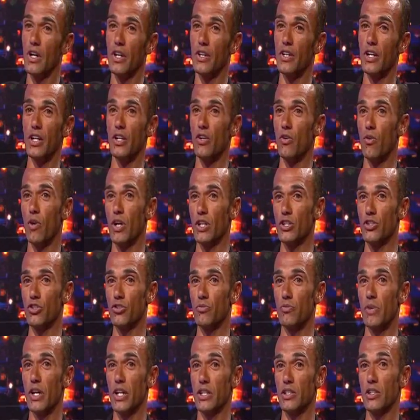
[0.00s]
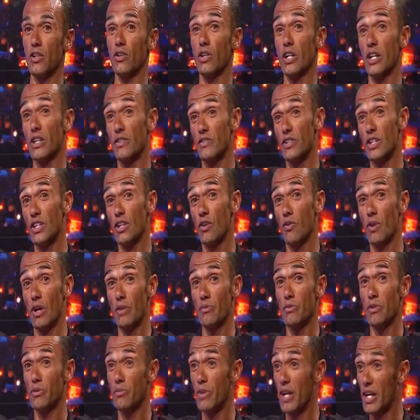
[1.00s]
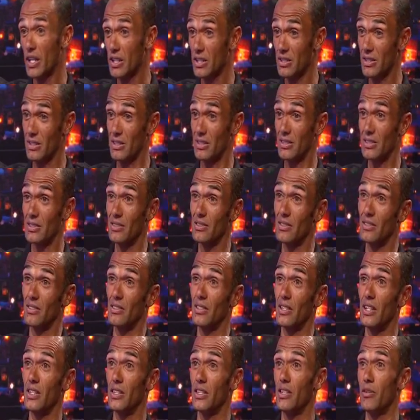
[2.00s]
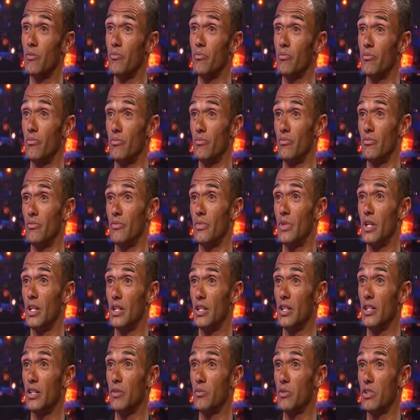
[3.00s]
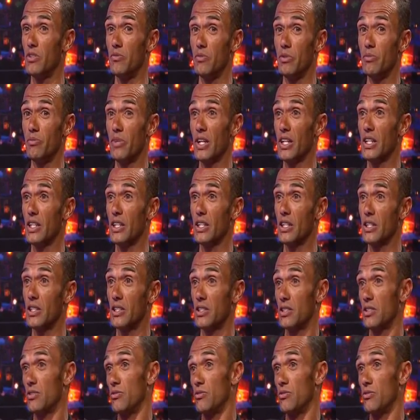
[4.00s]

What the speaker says: They don't want you back. Okay, they don't want me back. Let them give me my clearance.